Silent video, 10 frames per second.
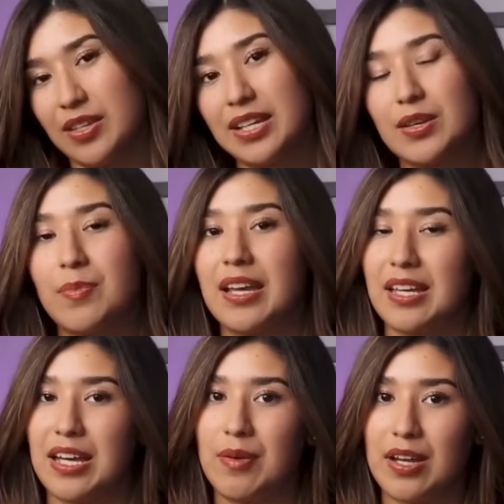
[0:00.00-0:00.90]
see these amazing
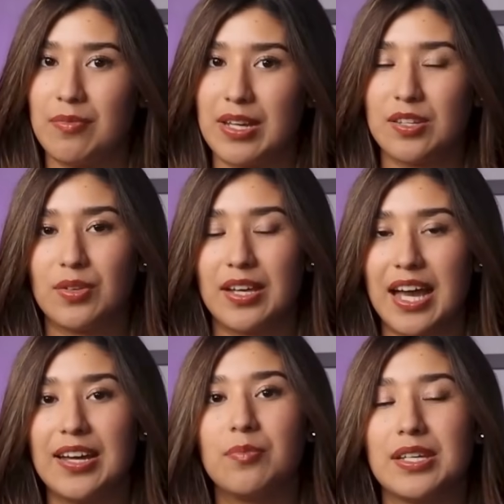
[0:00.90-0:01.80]
animated videos
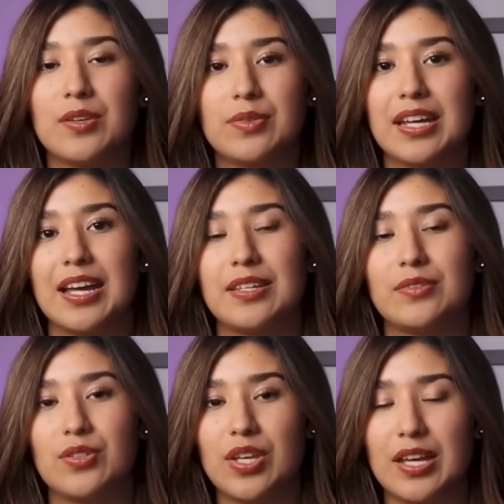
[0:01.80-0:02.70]
online with cute
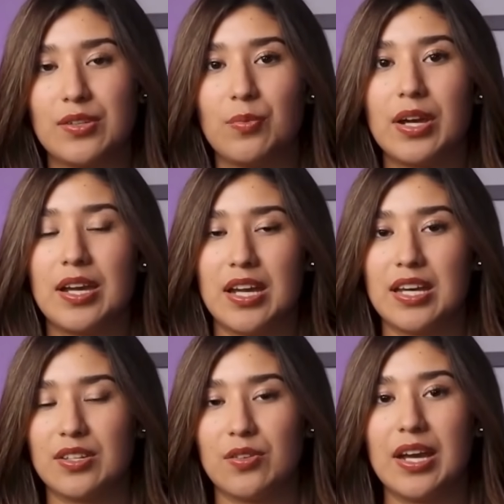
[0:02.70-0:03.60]
characters chatting away,
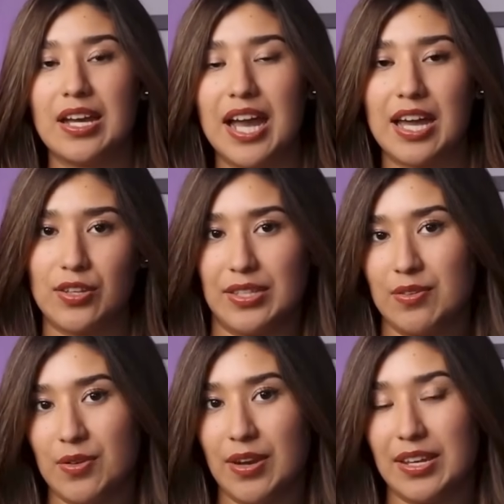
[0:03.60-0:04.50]
and you're like, I could
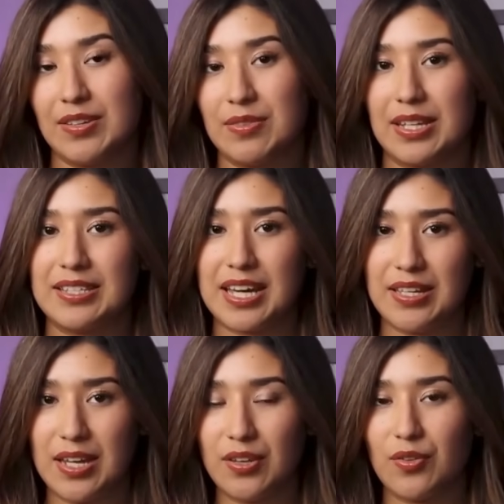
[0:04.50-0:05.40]
never create something like
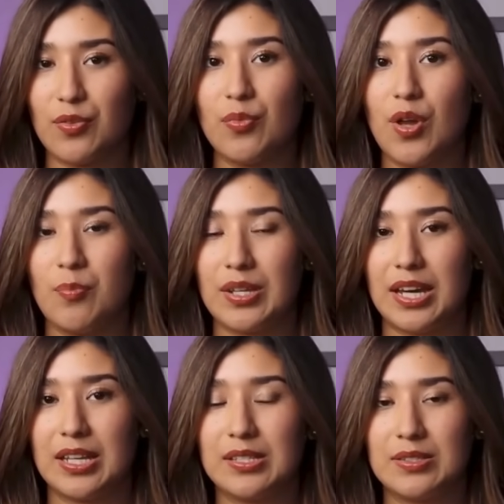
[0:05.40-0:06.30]
that, it's too
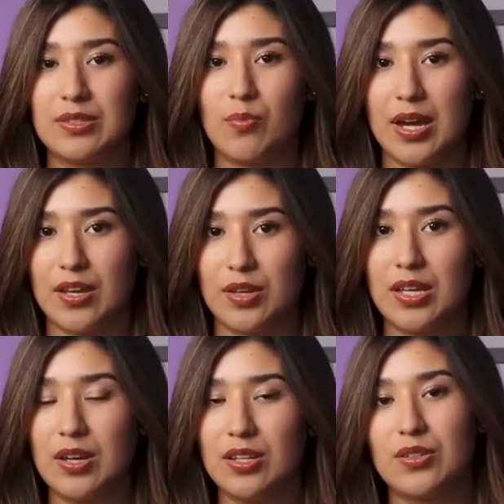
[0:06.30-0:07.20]
complicated. Well,
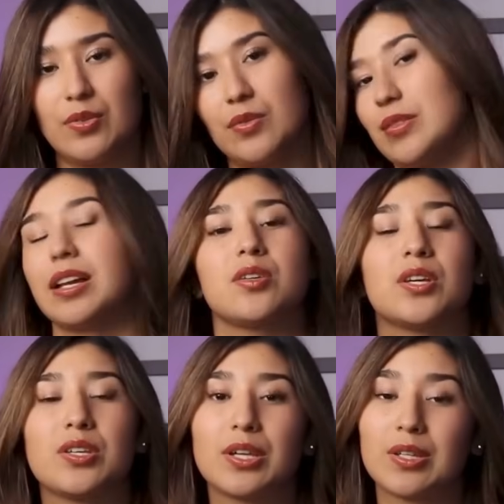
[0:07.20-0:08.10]
here is a total game
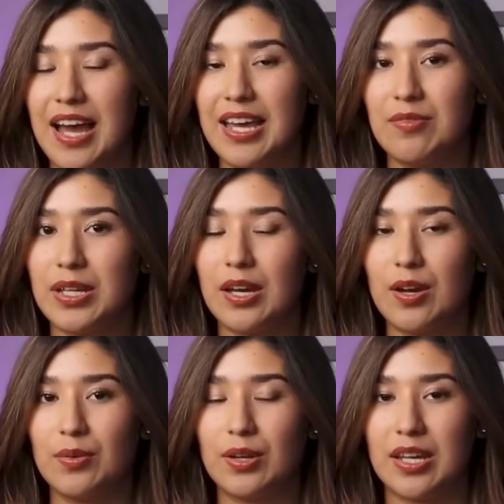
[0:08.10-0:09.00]
changer. I have
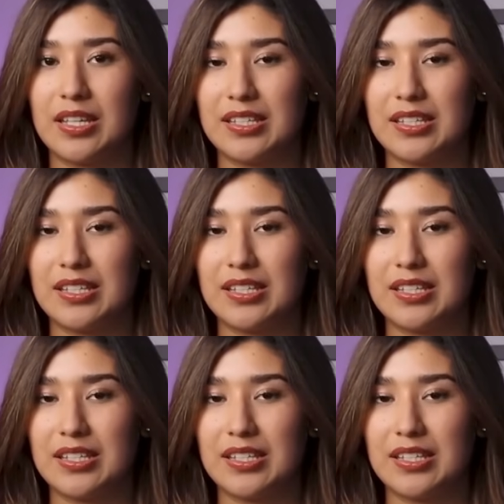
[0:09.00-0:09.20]
discovered